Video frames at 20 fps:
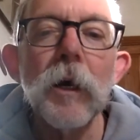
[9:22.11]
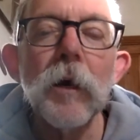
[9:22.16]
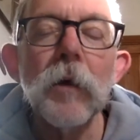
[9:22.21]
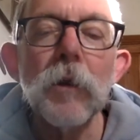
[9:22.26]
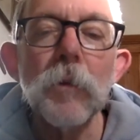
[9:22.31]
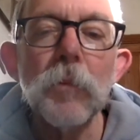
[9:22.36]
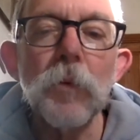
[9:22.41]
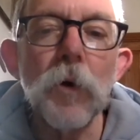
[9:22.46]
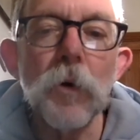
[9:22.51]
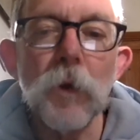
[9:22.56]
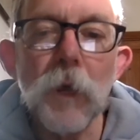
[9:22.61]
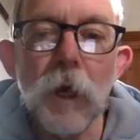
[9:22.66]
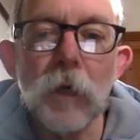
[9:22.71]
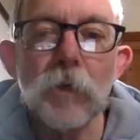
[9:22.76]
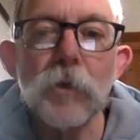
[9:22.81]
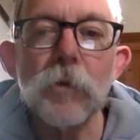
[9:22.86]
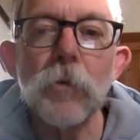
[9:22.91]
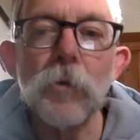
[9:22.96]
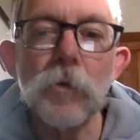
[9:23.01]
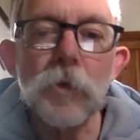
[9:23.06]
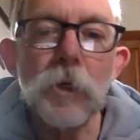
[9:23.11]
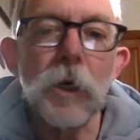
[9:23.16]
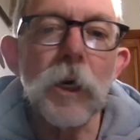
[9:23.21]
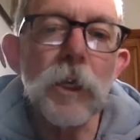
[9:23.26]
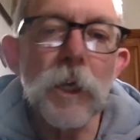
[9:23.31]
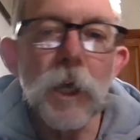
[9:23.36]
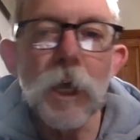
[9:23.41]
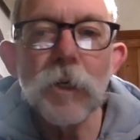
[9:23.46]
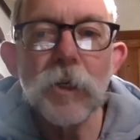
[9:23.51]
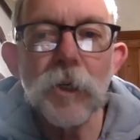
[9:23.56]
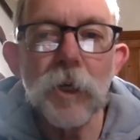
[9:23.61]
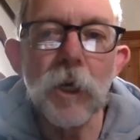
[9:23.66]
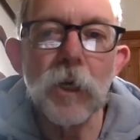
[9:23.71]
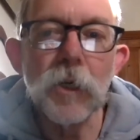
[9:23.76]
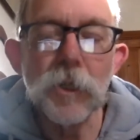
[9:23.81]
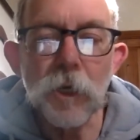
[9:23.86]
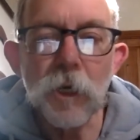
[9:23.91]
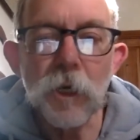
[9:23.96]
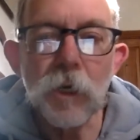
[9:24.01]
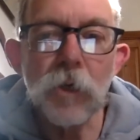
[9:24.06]
the broadcaster will say, yes,
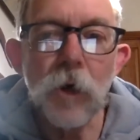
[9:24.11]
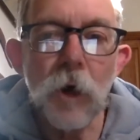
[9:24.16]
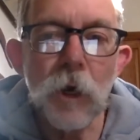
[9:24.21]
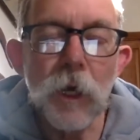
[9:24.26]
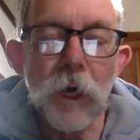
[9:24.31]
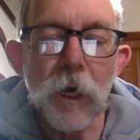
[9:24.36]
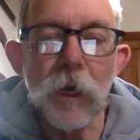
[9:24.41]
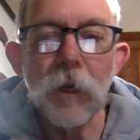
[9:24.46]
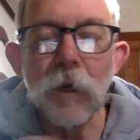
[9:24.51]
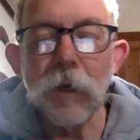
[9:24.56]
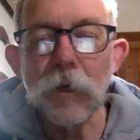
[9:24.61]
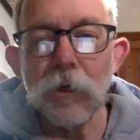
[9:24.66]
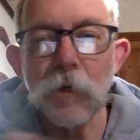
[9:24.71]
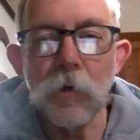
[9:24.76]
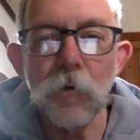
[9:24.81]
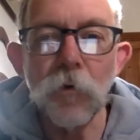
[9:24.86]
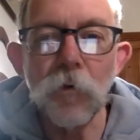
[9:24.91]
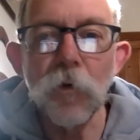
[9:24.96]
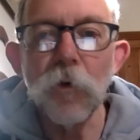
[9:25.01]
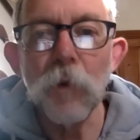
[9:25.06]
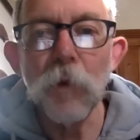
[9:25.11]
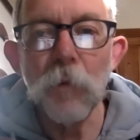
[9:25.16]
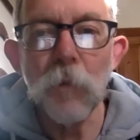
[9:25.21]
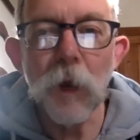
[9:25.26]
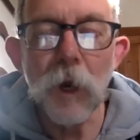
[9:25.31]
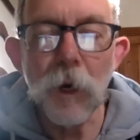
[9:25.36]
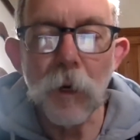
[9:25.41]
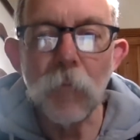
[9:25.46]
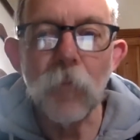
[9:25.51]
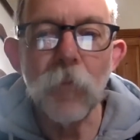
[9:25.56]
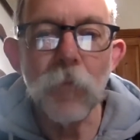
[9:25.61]
I get it. It's a film about,